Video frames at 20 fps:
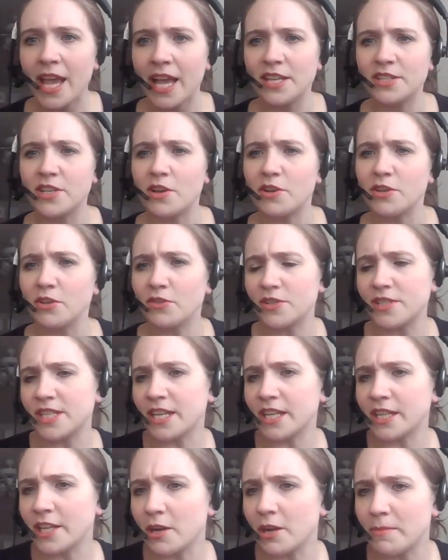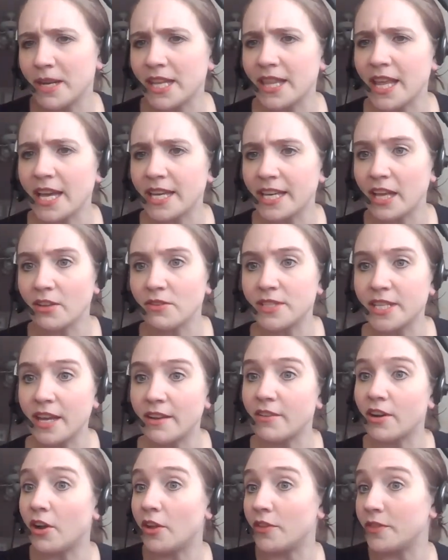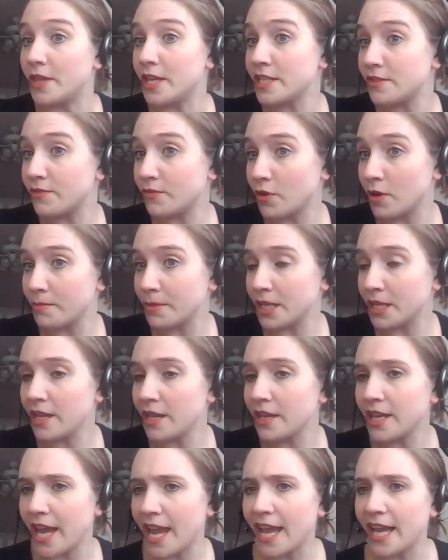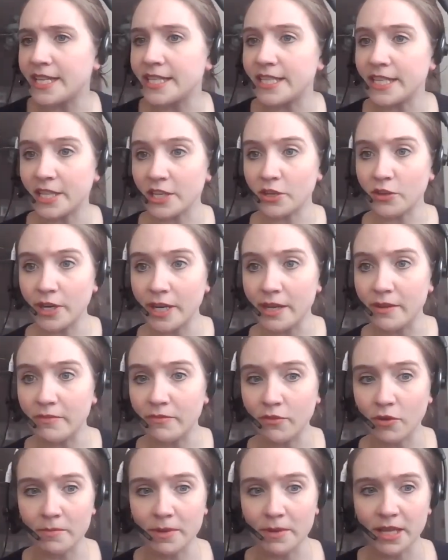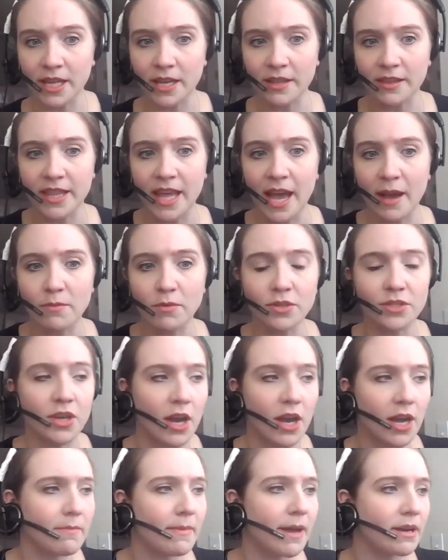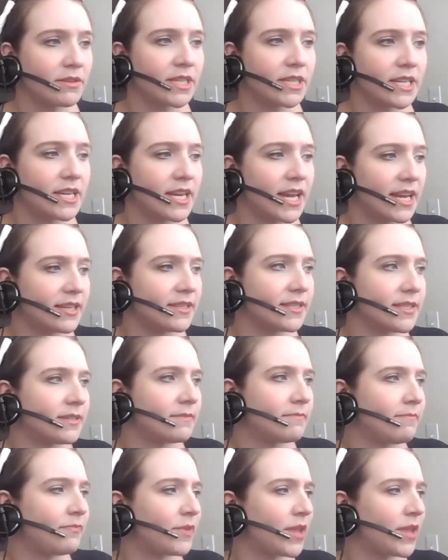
And so you'll see a little bit of that yellow tint on this formula and in the cream formula that we'll talk about next.